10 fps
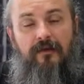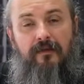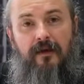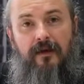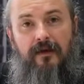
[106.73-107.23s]

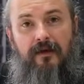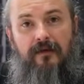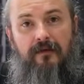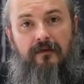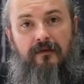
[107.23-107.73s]
they
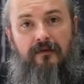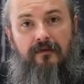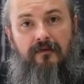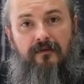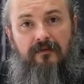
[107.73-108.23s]

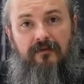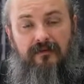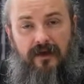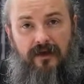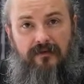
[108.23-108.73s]

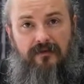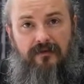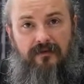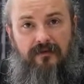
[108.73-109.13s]
staked